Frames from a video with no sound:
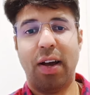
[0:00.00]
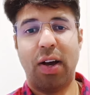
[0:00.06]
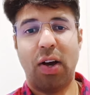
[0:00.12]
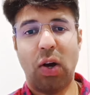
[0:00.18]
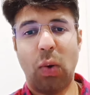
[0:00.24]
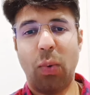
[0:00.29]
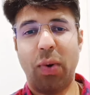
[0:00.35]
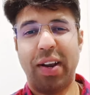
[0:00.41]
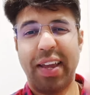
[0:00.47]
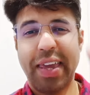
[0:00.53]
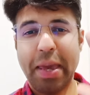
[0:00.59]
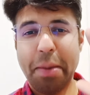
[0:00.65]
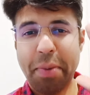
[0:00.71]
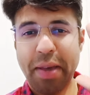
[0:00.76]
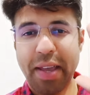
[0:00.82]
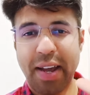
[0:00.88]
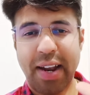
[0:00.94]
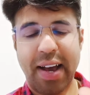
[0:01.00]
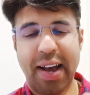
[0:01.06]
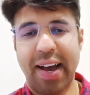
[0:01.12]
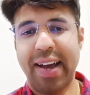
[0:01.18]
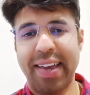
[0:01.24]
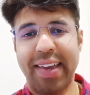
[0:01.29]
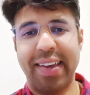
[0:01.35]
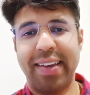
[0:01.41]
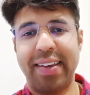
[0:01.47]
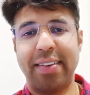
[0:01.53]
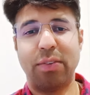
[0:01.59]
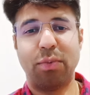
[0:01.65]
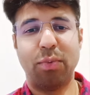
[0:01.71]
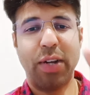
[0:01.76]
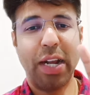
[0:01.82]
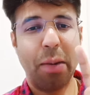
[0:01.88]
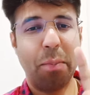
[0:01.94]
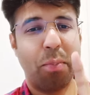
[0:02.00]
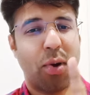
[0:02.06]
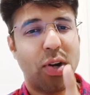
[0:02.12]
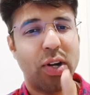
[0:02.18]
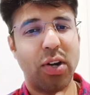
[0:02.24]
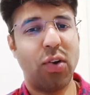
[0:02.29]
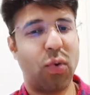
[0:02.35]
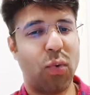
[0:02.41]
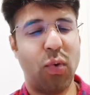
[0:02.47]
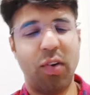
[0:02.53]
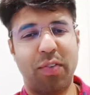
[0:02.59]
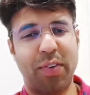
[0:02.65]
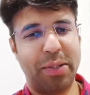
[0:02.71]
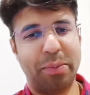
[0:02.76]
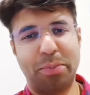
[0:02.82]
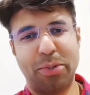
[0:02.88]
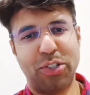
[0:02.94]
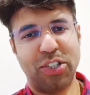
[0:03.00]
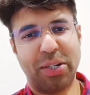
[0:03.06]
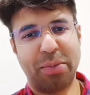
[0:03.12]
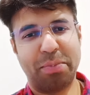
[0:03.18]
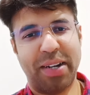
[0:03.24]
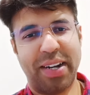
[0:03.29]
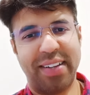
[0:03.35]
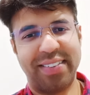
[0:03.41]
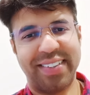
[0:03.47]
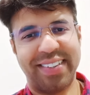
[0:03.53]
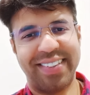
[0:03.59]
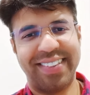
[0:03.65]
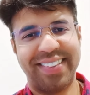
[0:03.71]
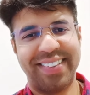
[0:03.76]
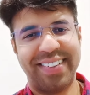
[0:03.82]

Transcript: However, keeping an eye is a very important role for the project manager.